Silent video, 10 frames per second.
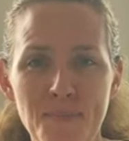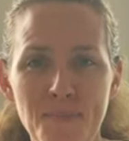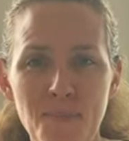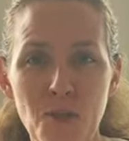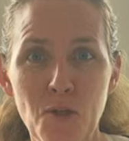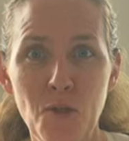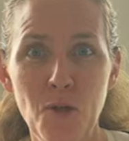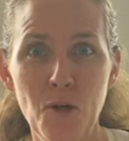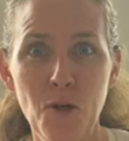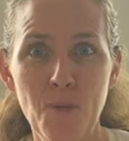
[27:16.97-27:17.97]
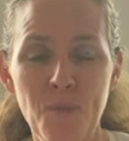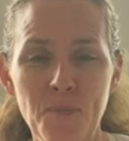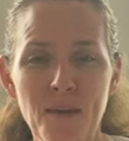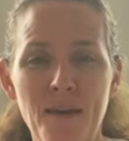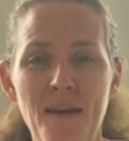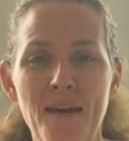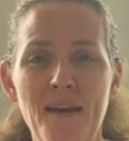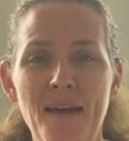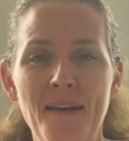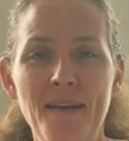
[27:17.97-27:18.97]
my cue to go.
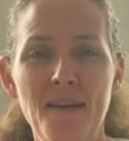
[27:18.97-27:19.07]
And